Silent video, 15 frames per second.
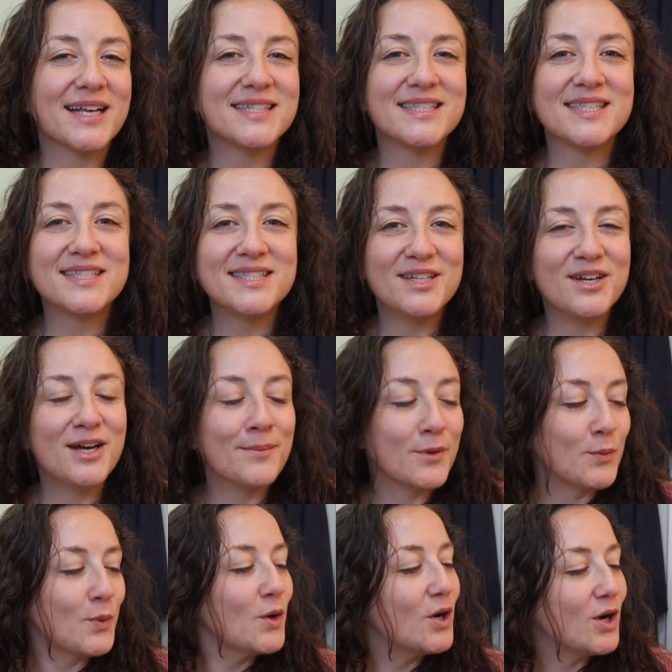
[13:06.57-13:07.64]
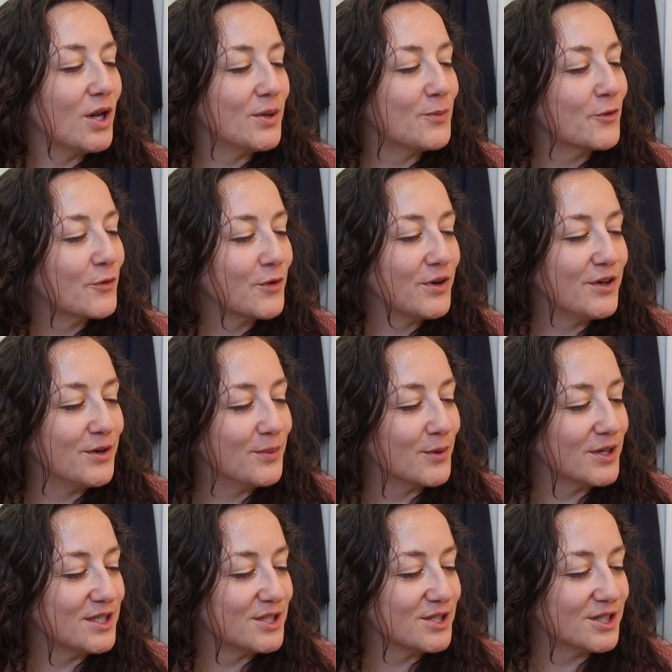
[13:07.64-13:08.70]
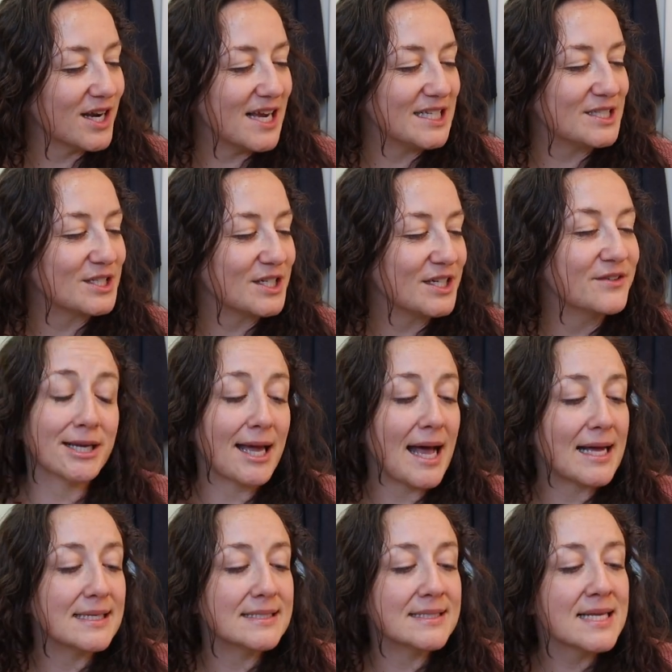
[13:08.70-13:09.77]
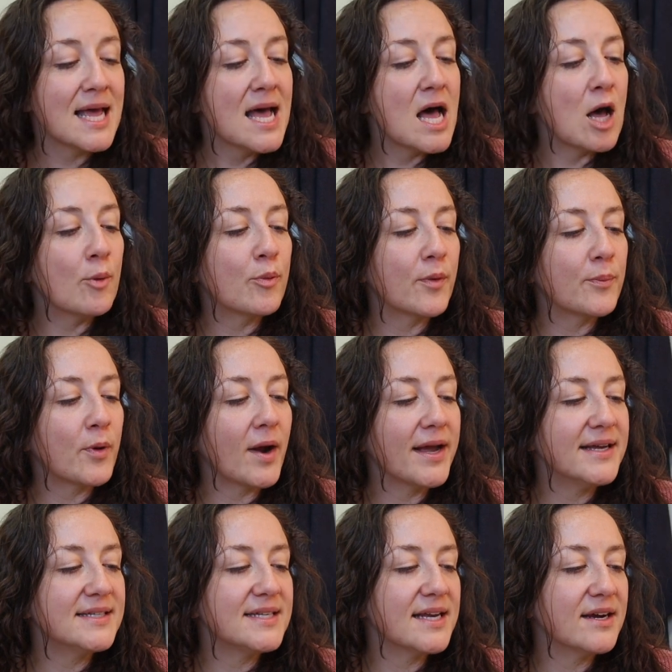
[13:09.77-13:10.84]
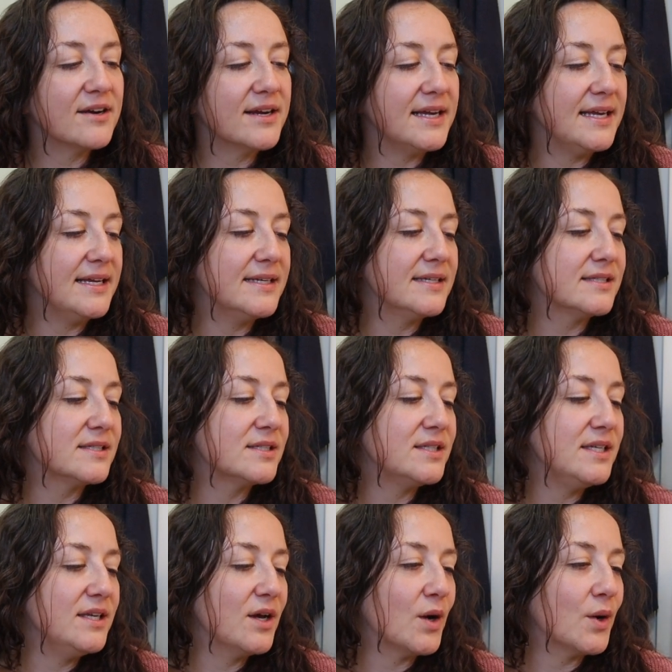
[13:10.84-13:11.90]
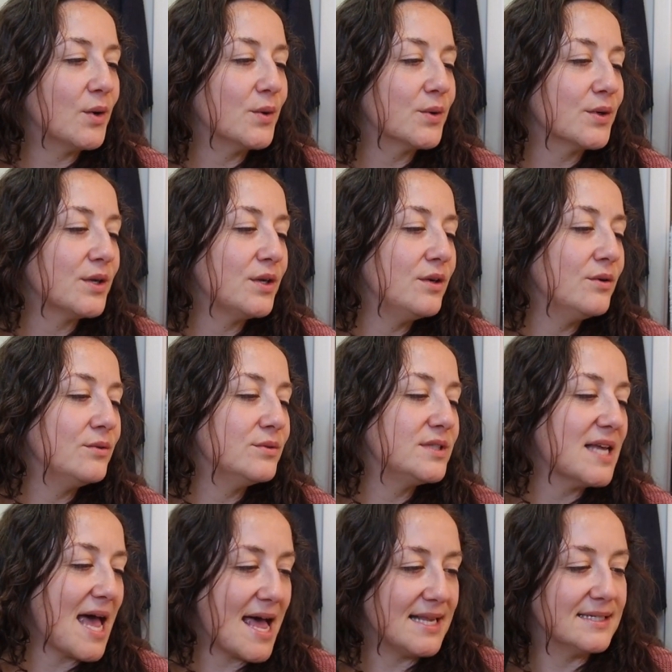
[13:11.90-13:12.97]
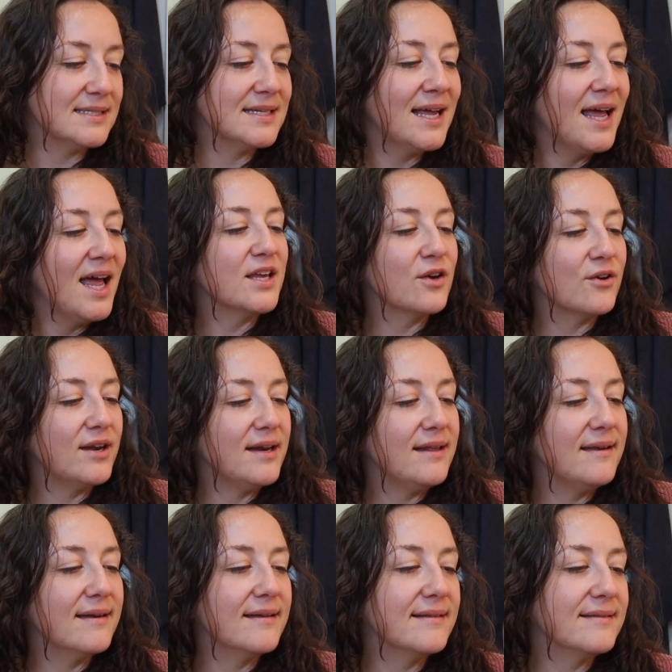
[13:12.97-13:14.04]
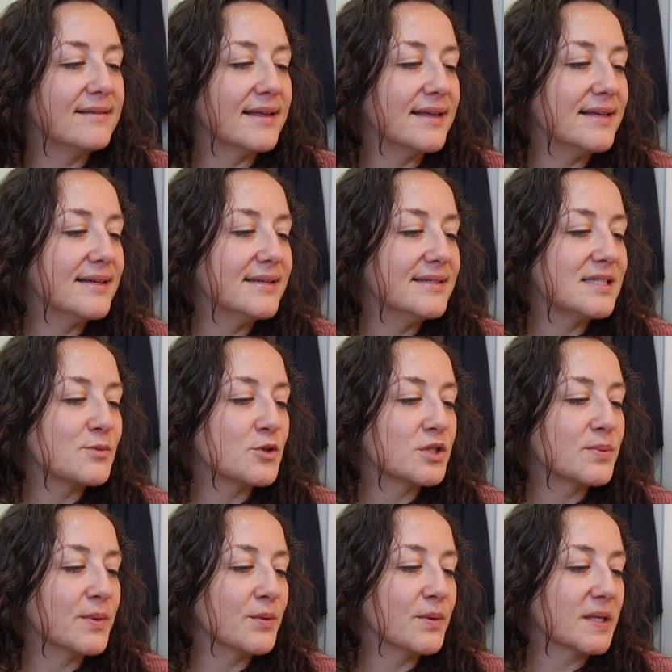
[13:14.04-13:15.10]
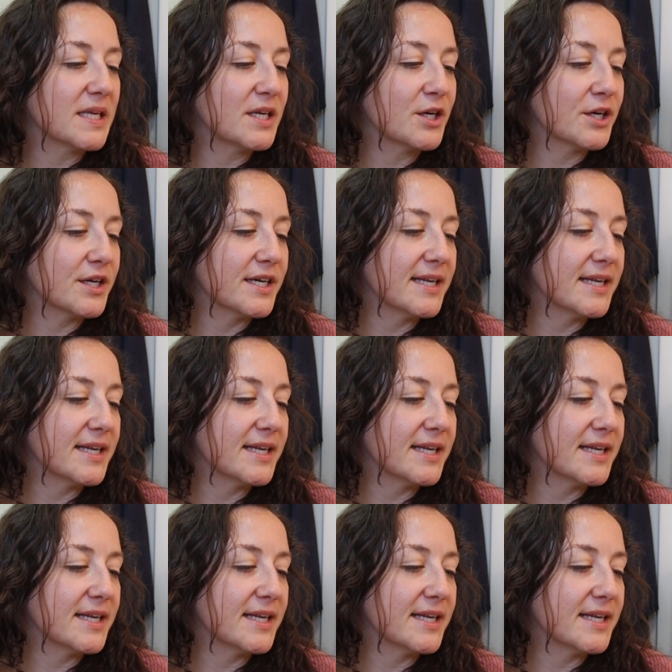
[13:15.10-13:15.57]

It's a serum, you put it on before your moisturizer. It has a proprietary COQ10 ingredient that is supposed to be really good.